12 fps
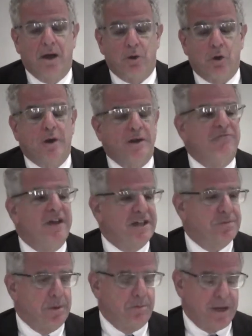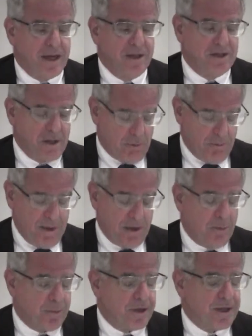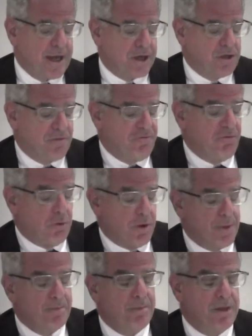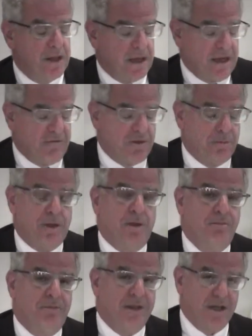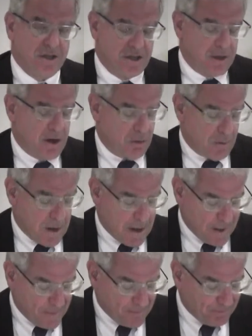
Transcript: or investment, because there would be no protection for the inevitable things that go wrong.